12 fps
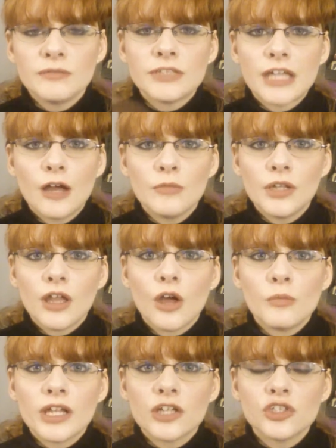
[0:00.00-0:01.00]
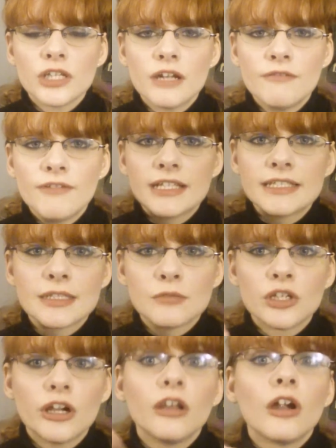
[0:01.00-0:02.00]
down below, because she did
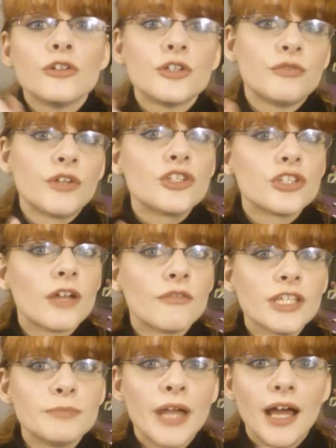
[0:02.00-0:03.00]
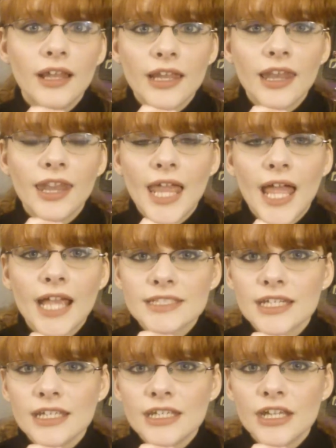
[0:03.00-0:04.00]
a larger version of this palette
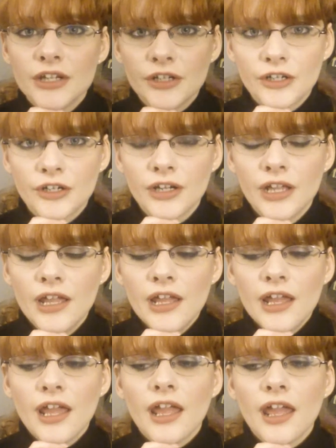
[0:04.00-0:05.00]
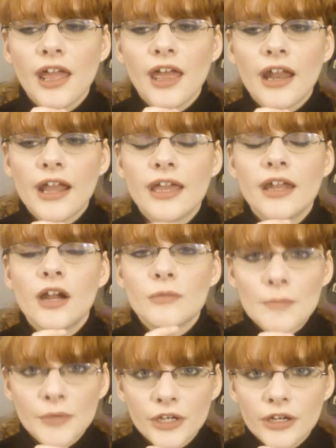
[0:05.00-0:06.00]
last year, and I cannot
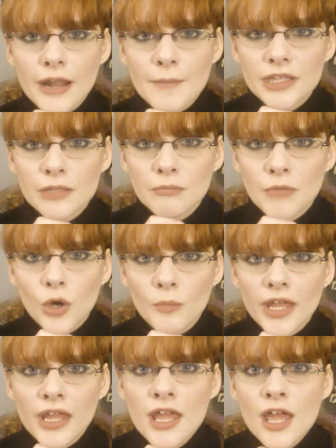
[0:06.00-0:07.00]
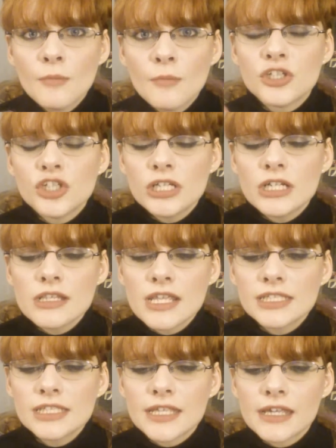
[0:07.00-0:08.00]
remember her name at the moment, but she did
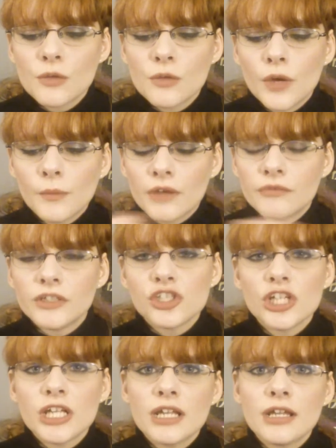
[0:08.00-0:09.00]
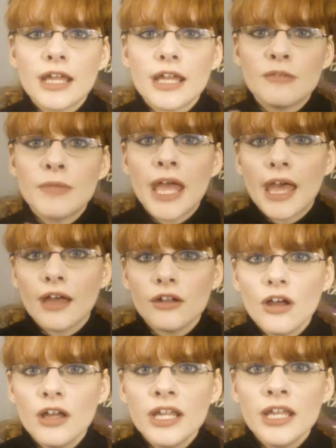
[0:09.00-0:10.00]
this thing where whenever she hit pan
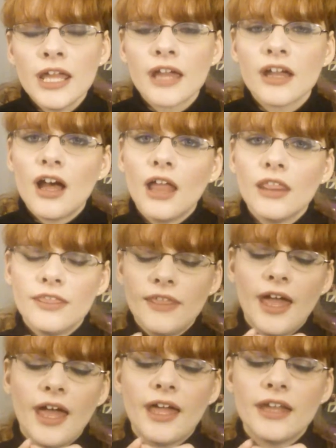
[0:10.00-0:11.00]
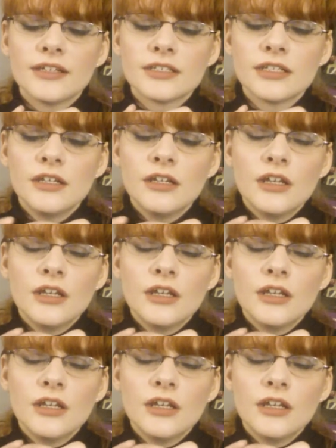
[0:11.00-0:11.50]
on it and got that